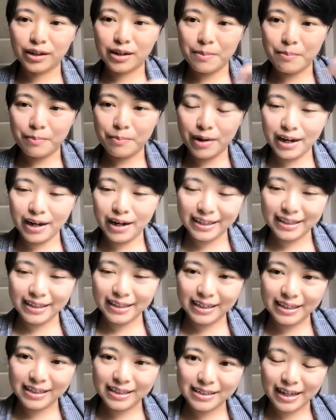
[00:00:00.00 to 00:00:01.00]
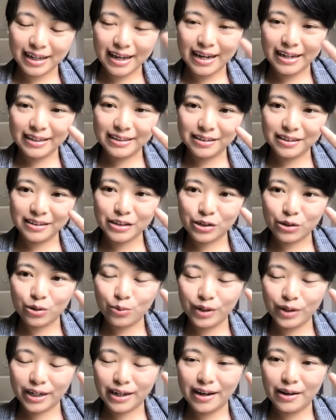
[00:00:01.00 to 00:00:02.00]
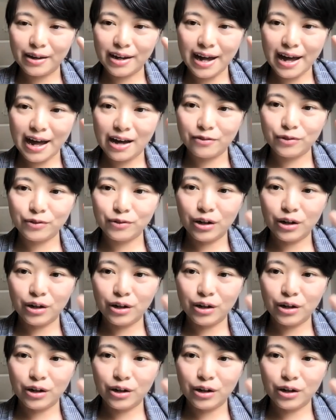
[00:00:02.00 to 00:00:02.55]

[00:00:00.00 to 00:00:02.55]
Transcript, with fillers: combine these together so we can have